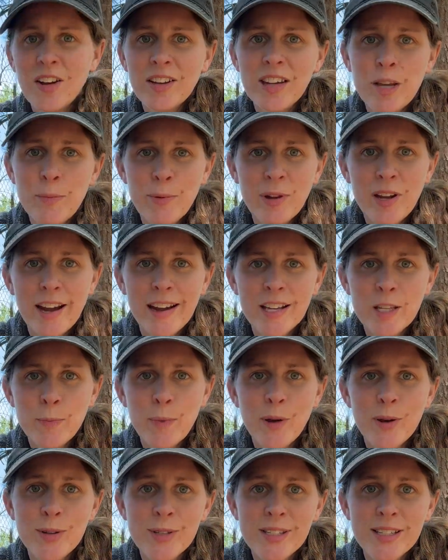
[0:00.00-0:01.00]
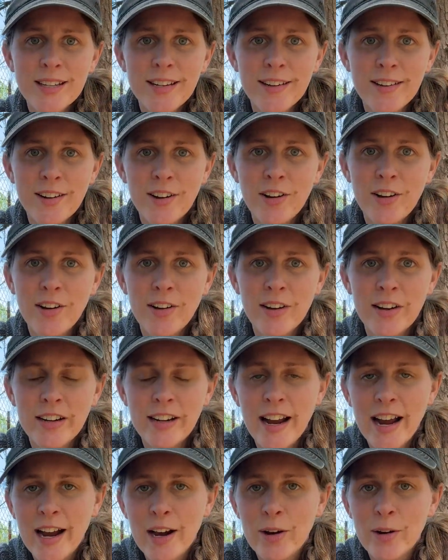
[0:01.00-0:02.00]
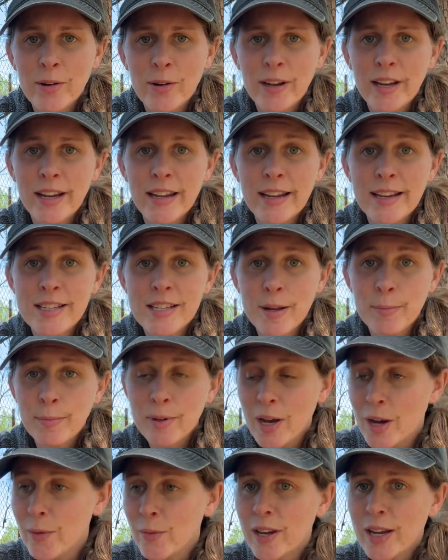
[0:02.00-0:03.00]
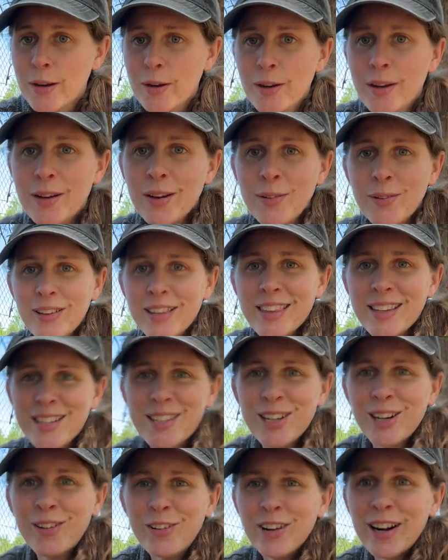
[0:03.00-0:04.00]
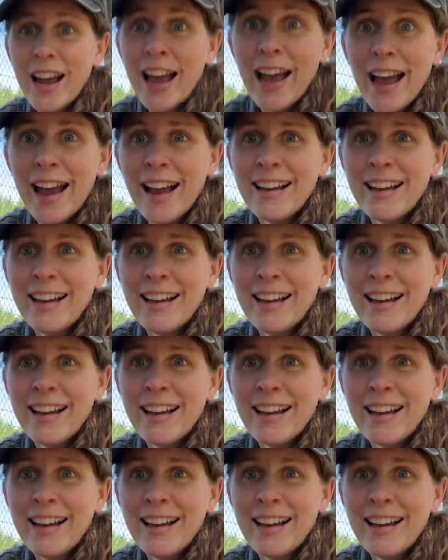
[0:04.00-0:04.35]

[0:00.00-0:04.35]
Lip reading: I'll keep you guys posted on how it ends up going with the sulfur.